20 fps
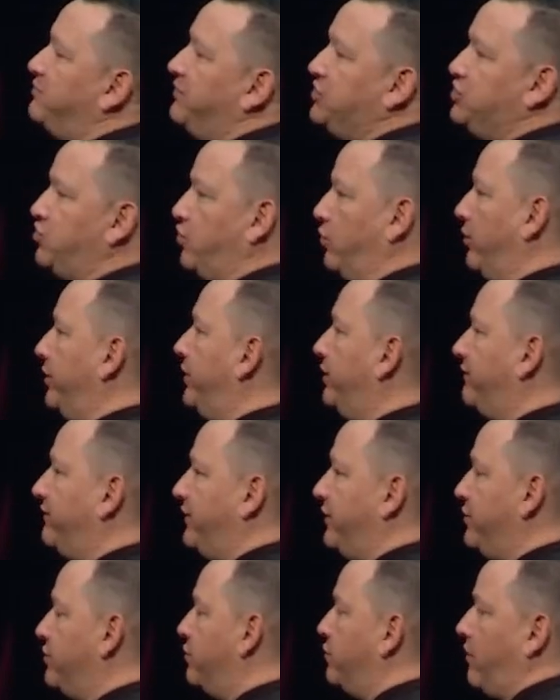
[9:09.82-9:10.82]
majority of
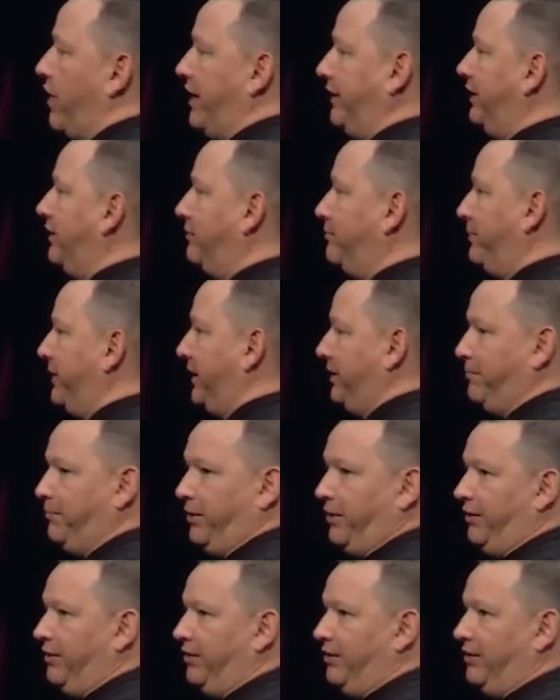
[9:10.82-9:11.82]
the Ukrainian
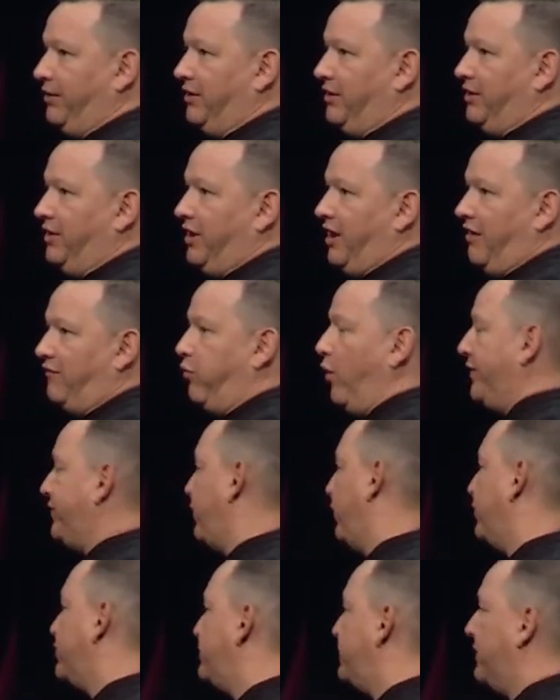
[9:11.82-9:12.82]
people, of what
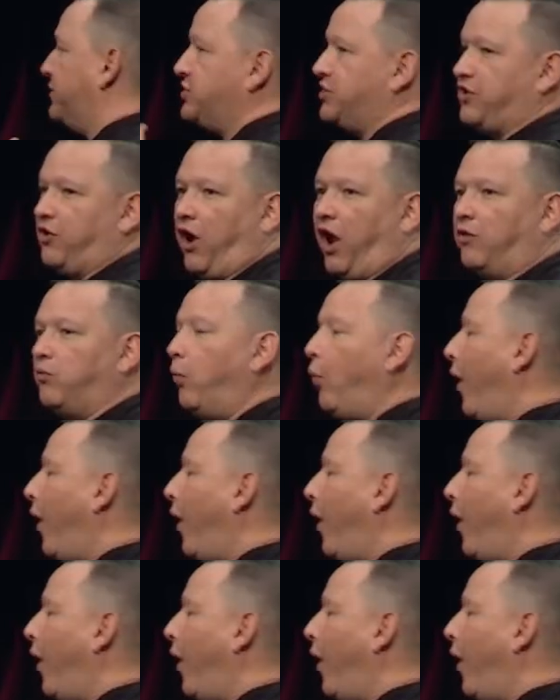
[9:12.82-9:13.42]
they're experiencing. They're on